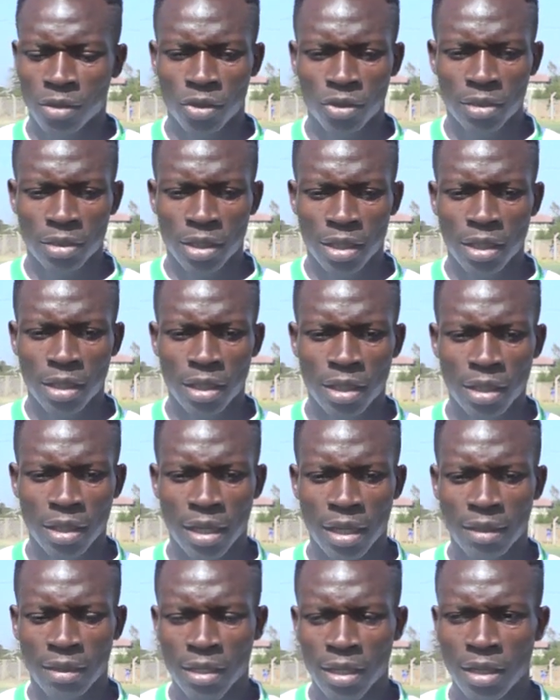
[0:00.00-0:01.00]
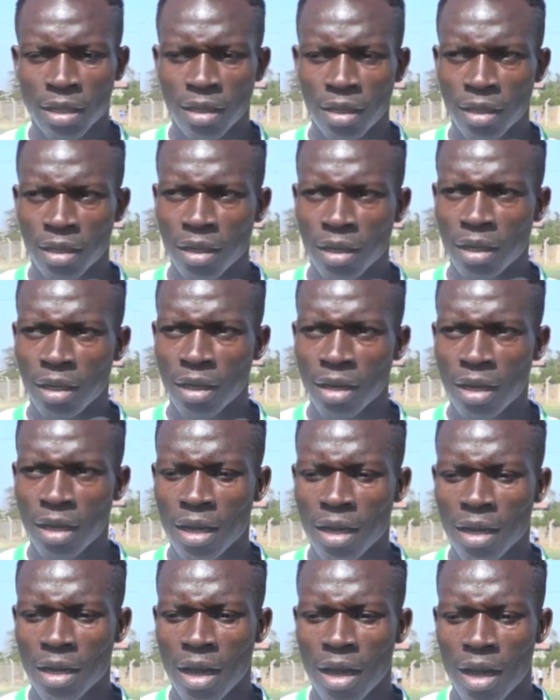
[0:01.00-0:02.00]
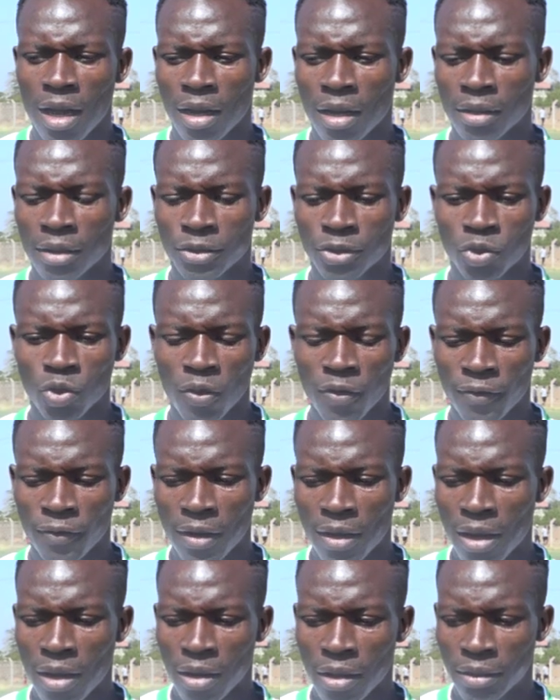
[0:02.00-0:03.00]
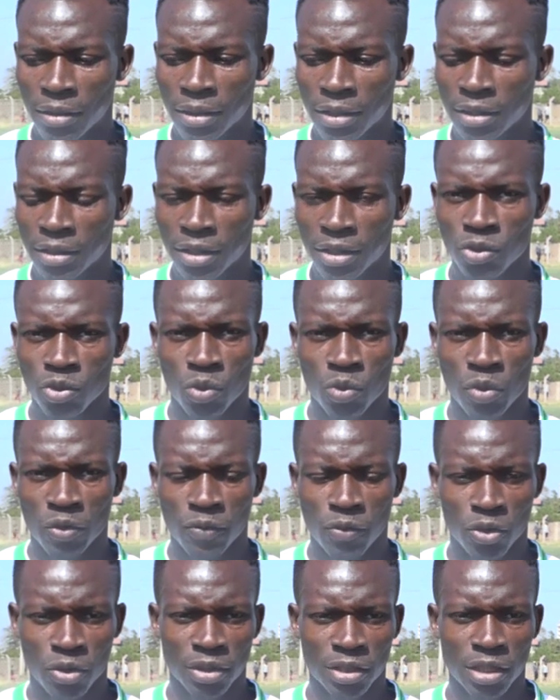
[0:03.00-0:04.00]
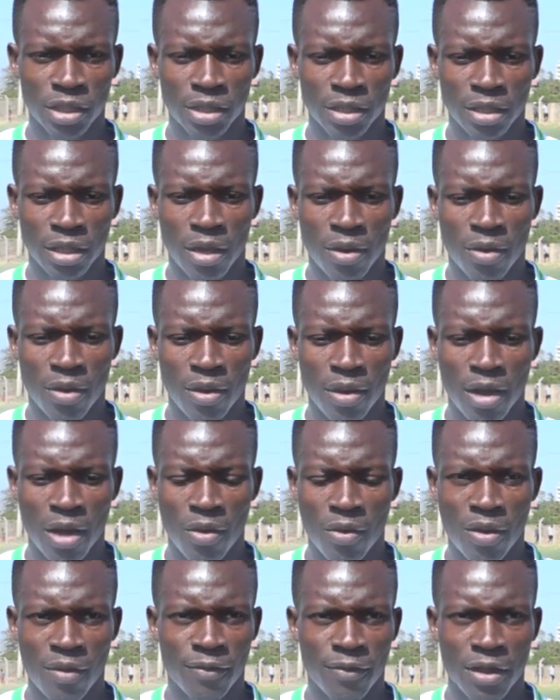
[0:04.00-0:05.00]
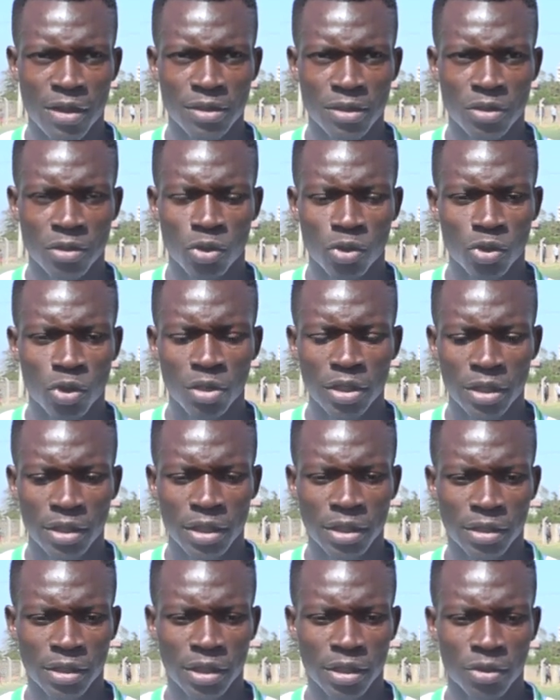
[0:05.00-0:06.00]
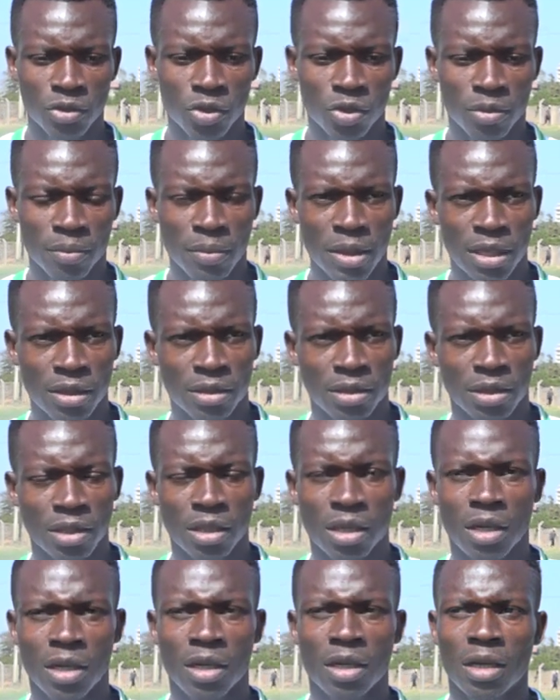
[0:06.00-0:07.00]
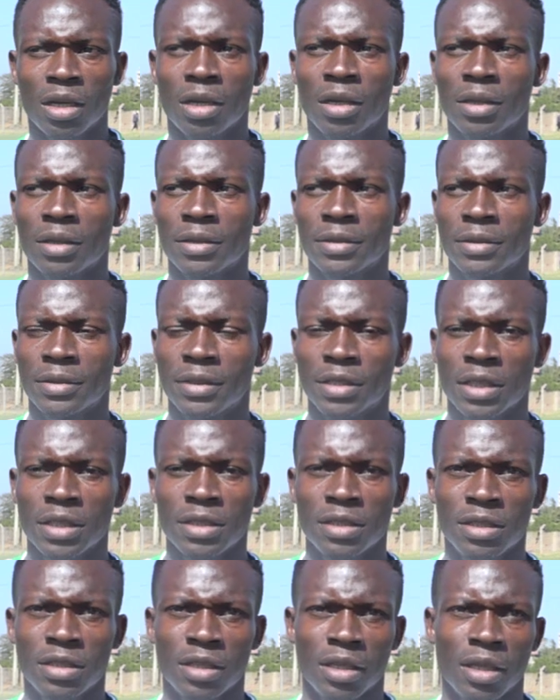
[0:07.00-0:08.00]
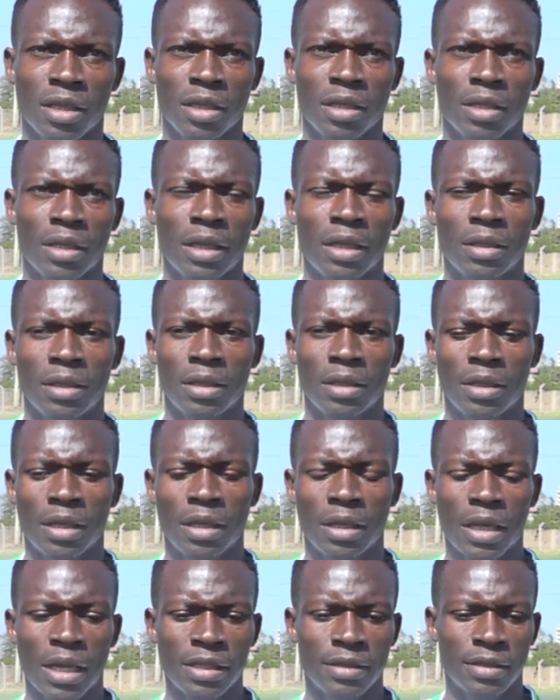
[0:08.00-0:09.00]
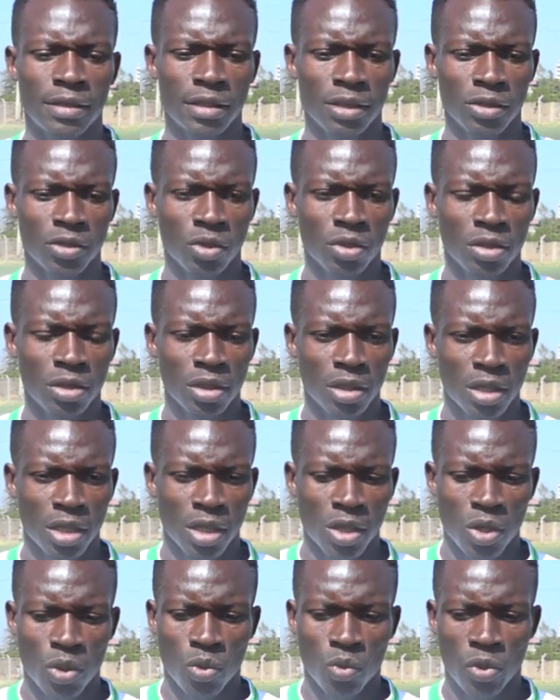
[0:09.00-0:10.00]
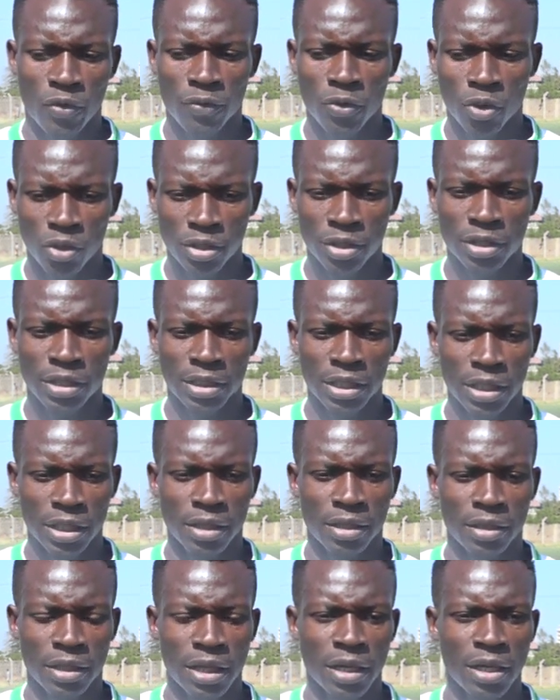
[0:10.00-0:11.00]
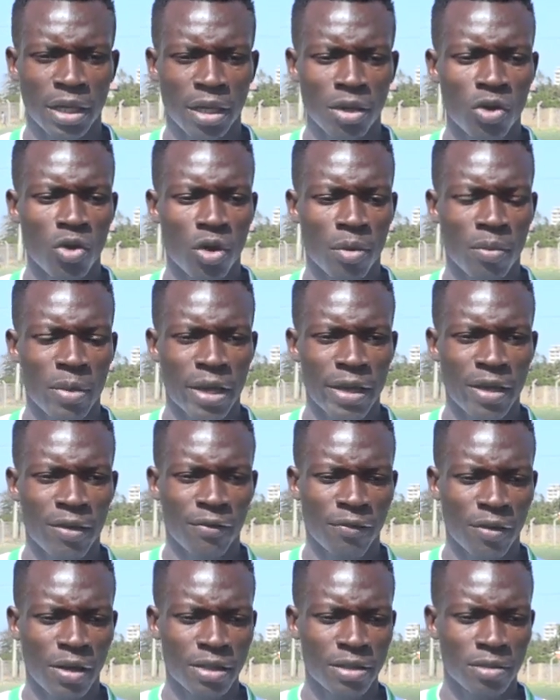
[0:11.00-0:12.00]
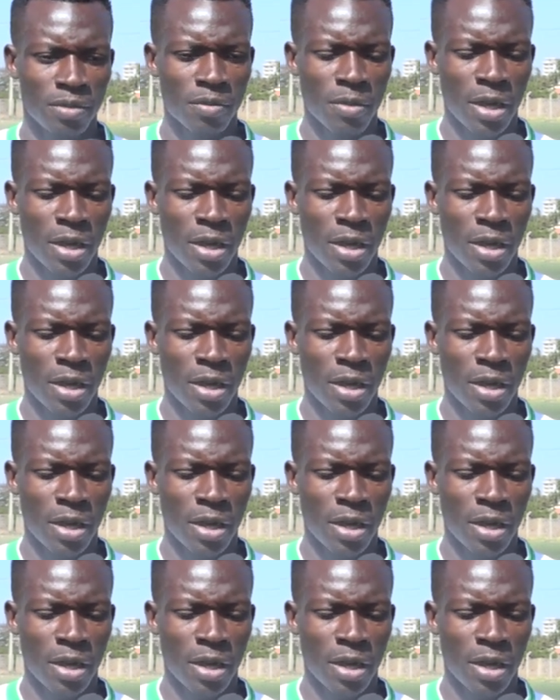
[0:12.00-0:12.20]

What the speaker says: Not really. I think so far this season we've not seen our fans. Not only this season, but since last season, we've not seen the real Gor Mahia fans